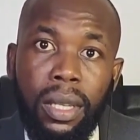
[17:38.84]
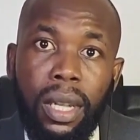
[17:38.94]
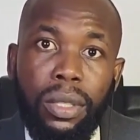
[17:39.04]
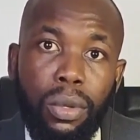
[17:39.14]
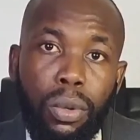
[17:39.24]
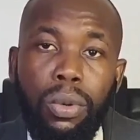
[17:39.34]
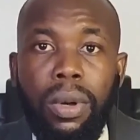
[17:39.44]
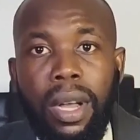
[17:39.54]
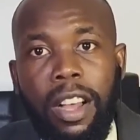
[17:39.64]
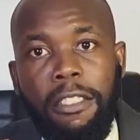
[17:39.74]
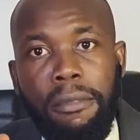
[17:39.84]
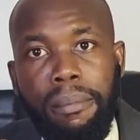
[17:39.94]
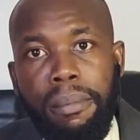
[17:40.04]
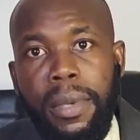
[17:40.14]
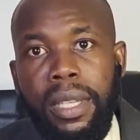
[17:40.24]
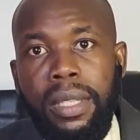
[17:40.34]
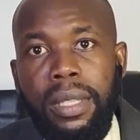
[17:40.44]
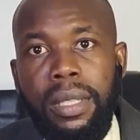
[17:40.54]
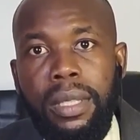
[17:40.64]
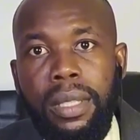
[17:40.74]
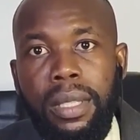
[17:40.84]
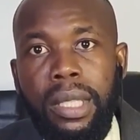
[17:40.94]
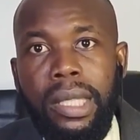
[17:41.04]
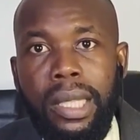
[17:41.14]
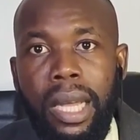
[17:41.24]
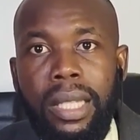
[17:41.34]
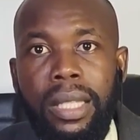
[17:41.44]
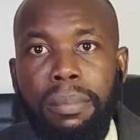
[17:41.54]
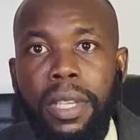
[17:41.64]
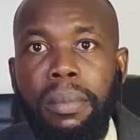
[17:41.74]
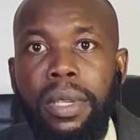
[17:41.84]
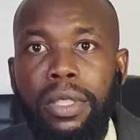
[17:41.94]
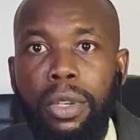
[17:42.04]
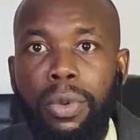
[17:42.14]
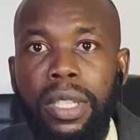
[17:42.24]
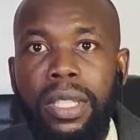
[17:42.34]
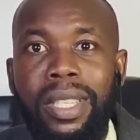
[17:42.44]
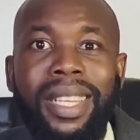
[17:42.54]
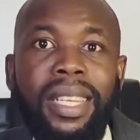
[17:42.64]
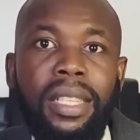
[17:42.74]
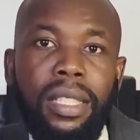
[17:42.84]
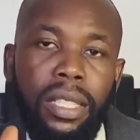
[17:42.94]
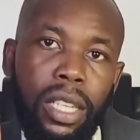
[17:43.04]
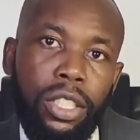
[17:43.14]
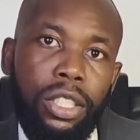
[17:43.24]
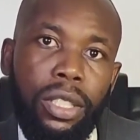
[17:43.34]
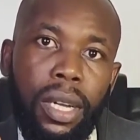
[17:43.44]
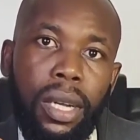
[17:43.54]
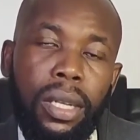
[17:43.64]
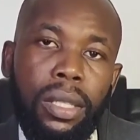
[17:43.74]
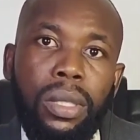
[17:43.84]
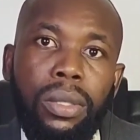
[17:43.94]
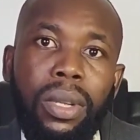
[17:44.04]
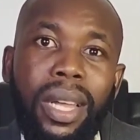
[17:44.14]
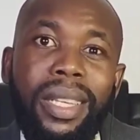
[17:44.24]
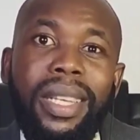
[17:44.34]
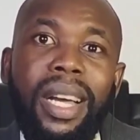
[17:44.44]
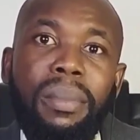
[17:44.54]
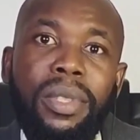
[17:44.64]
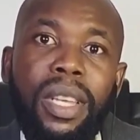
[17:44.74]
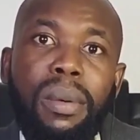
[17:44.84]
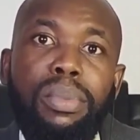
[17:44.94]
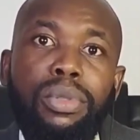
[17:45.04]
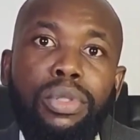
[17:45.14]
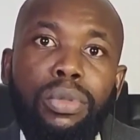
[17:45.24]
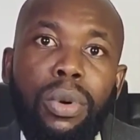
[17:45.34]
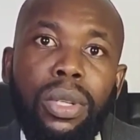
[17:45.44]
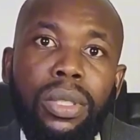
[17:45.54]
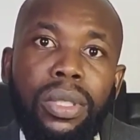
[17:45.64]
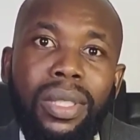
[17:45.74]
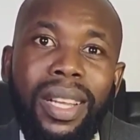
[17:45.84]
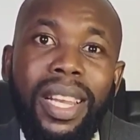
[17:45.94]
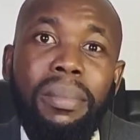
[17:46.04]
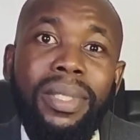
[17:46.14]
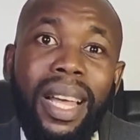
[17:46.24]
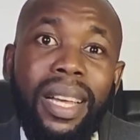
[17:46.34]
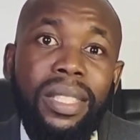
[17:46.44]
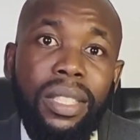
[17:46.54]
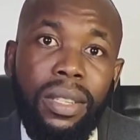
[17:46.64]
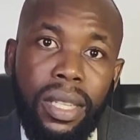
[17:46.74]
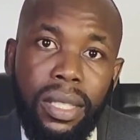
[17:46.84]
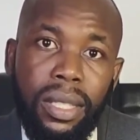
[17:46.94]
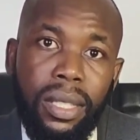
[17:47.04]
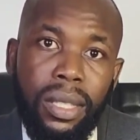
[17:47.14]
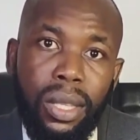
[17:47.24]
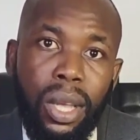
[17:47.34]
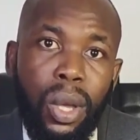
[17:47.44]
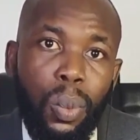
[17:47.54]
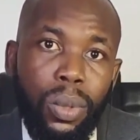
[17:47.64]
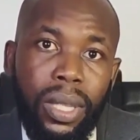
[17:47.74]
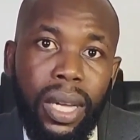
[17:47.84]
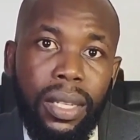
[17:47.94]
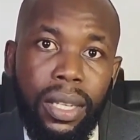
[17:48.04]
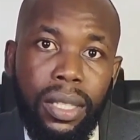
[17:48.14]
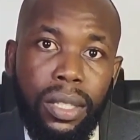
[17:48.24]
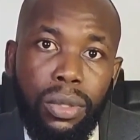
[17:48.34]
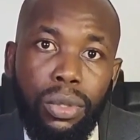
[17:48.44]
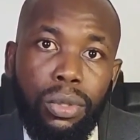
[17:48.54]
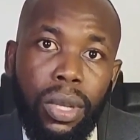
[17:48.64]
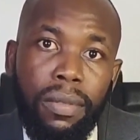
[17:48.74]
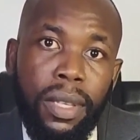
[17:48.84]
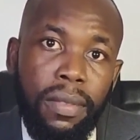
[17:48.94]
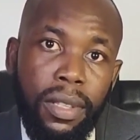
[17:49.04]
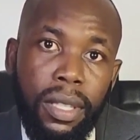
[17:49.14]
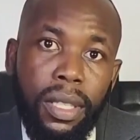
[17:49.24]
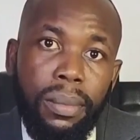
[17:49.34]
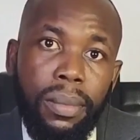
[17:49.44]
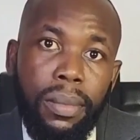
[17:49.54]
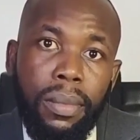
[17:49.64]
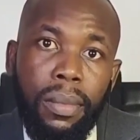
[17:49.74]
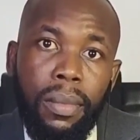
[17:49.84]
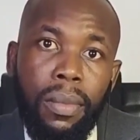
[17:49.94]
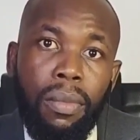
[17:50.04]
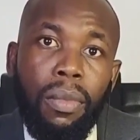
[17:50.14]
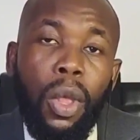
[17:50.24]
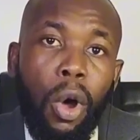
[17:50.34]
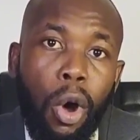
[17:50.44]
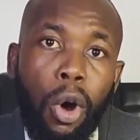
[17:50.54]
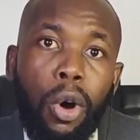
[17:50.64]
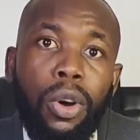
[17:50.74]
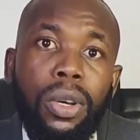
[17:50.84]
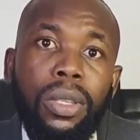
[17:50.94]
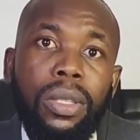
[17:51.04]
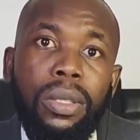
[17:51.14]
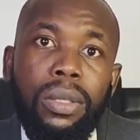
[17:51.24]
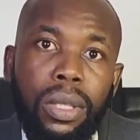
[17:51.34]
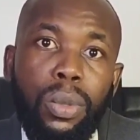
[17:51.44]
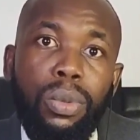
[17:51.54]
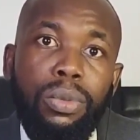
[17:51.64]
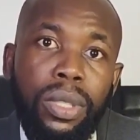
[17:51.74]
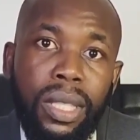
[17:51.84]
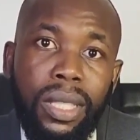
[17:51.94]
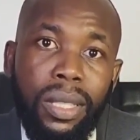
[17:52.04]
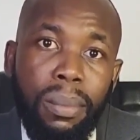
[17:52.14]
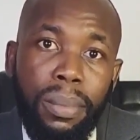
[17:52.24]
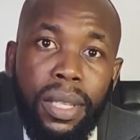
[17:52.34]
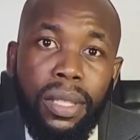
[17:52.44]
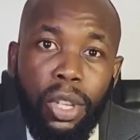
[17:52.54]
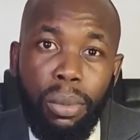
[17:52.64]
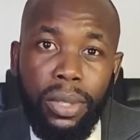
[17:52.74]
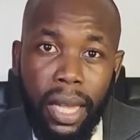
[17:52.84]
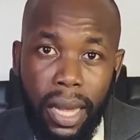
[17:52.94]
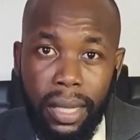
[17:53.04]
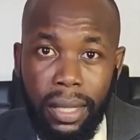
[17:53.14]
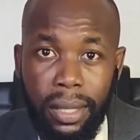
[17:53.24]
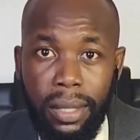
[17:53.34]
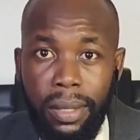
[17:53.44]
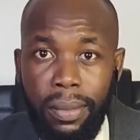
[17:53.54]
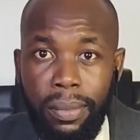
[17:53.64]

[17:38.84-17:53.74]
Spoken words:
that, oh, I've made this tax payment already in Nigeria, so that he can be able to claim tax credits with that credit note you have given him, or he will risk being double taxed.